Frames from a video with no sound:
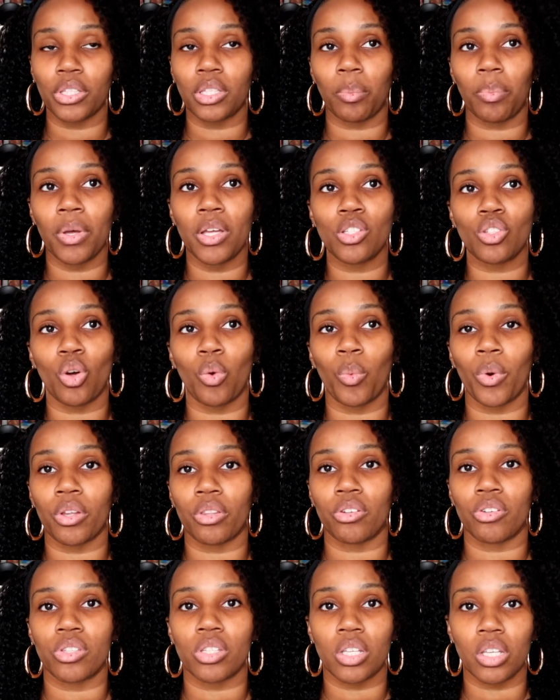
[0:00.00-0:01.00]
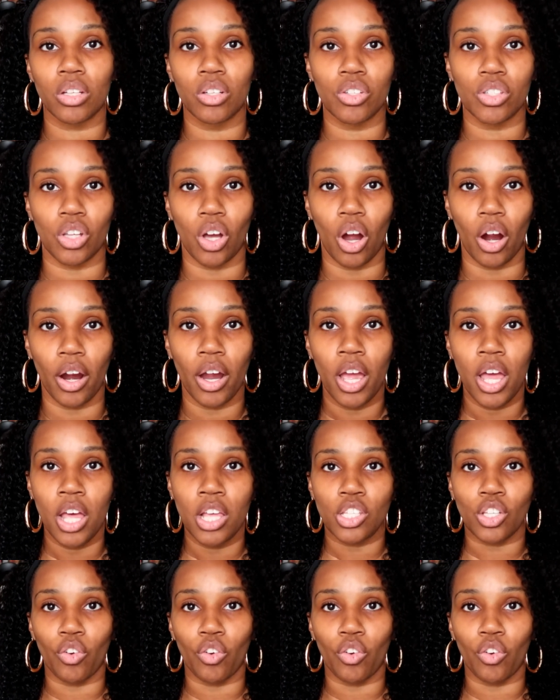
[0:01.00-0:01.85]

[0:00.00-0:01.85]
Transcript: it depends on where their skills are.